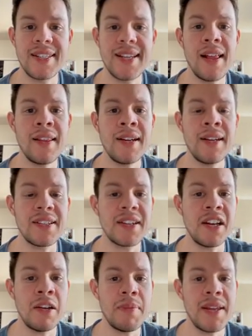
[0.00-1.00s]
selling is
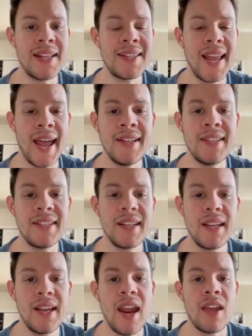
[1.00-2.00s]
going to be intense
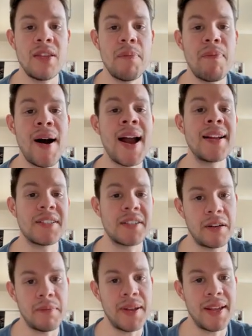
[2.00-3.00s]
and the buying is
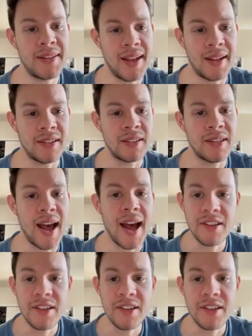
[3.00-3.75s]
going to be intense.